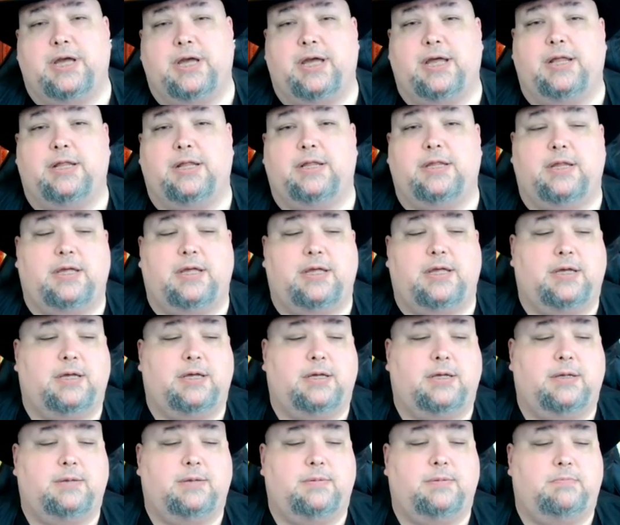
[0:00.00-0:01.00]
and the
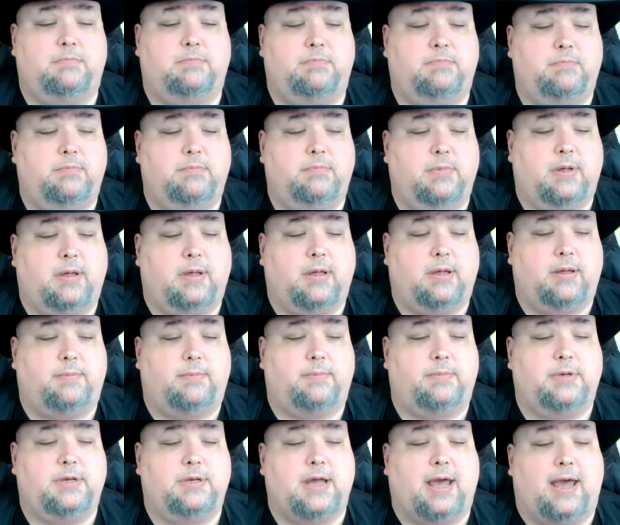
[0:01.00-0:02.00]

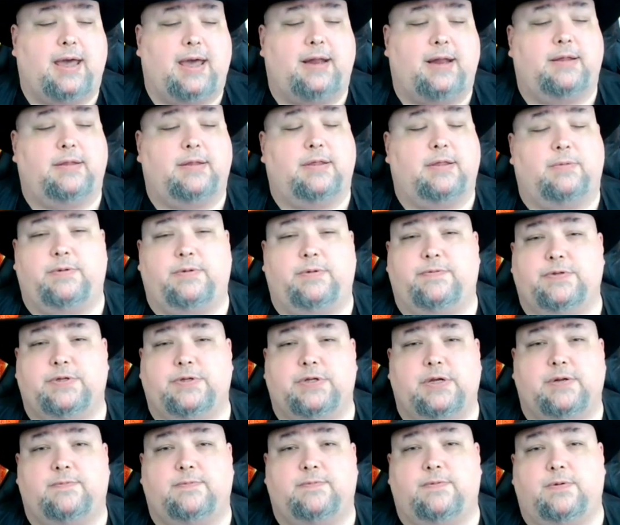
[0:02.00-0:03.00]
um, data that we've
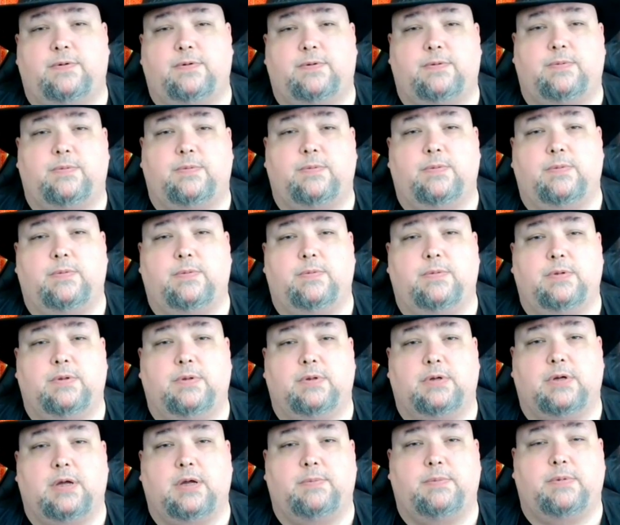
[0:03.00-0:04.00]
seen for
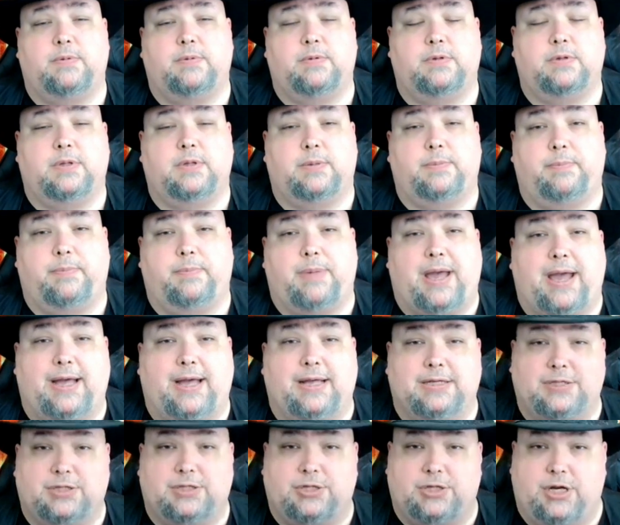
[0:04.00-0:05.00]
the com- the
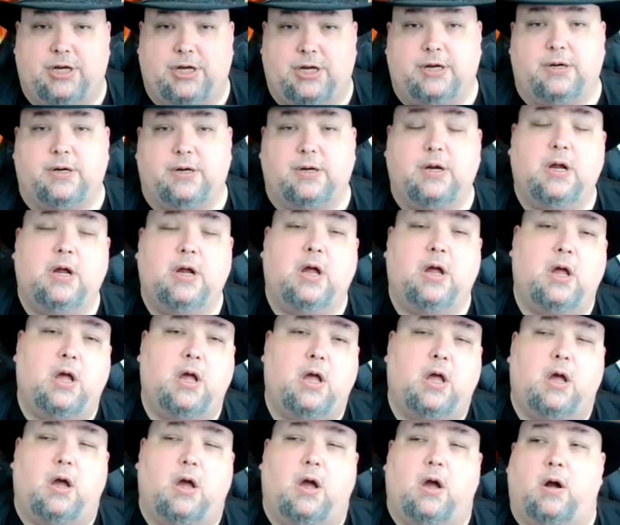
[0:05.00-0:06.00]
past year
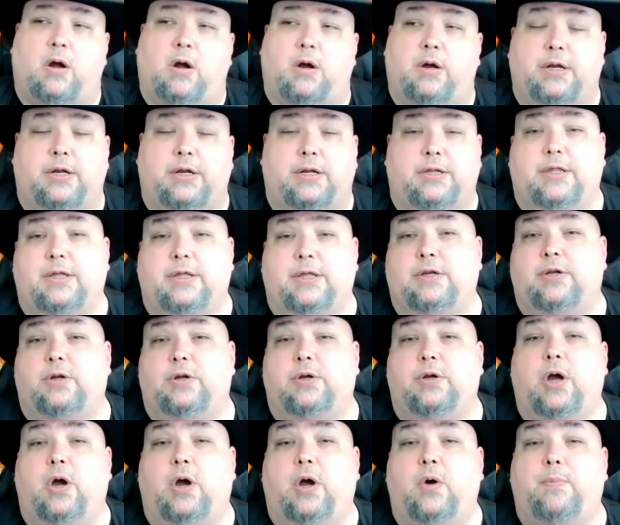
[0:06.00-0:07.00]
are anything to
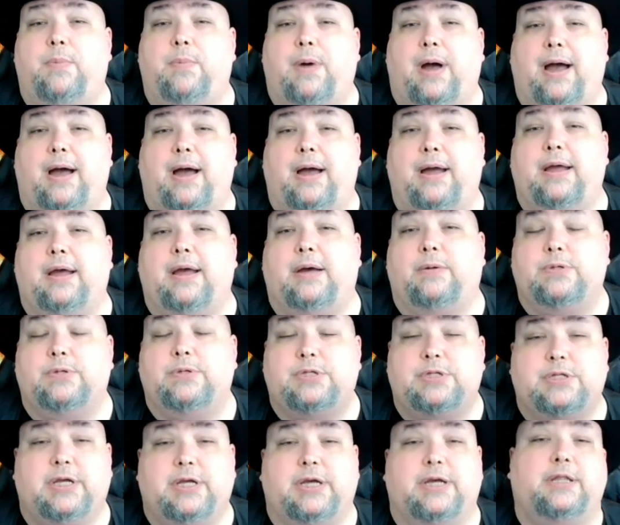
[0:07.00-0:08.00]
go by, I
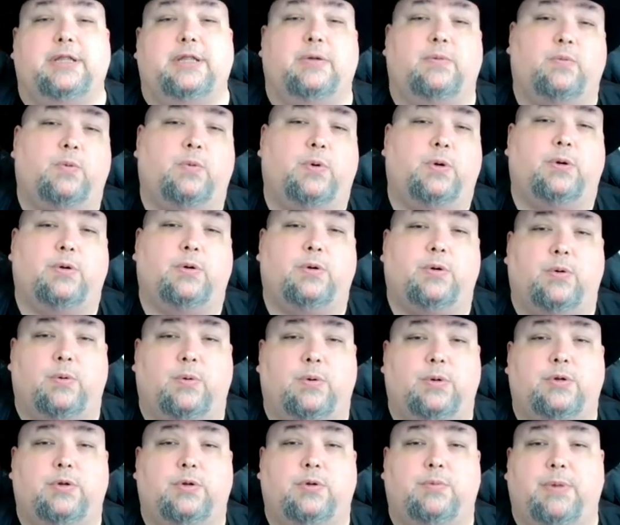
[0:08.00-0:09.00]
would say that we're
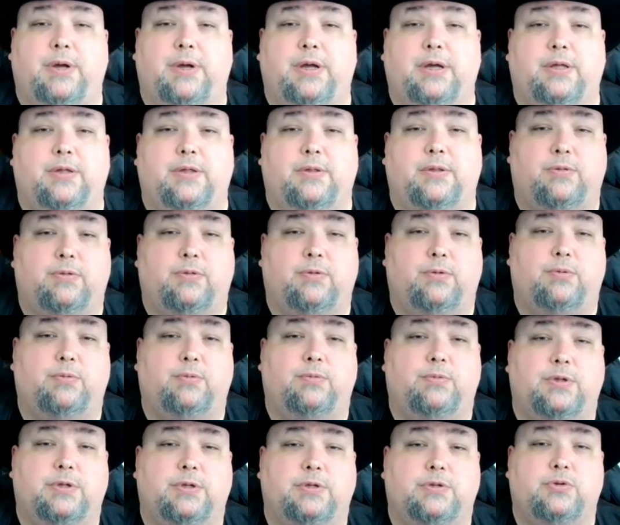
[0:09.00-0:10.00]
going to make it
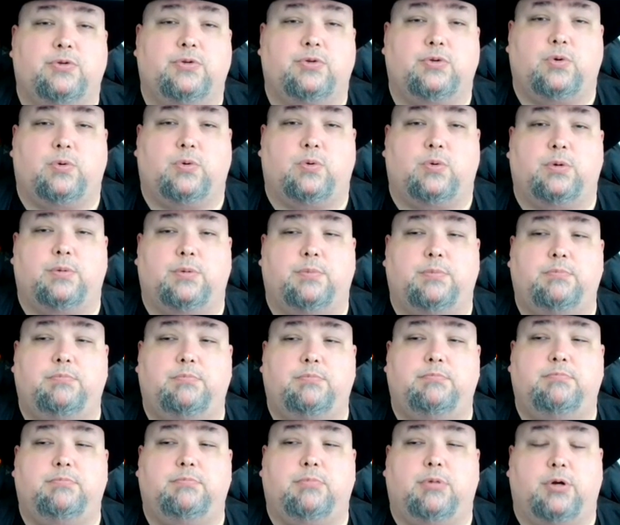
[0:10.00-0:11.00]
through this
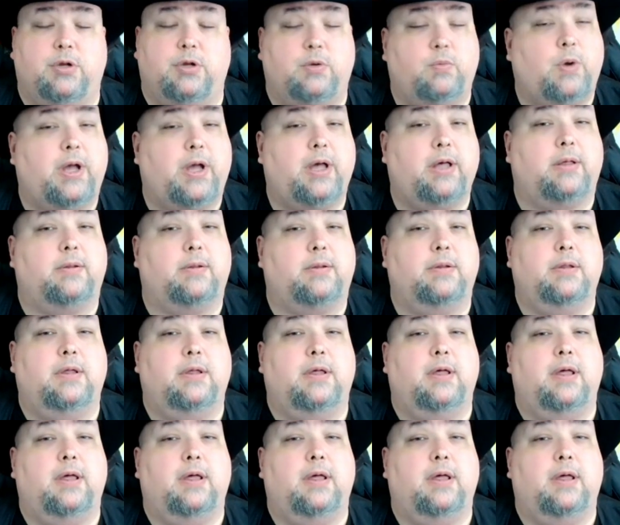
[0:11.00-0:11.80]
storm pretty well.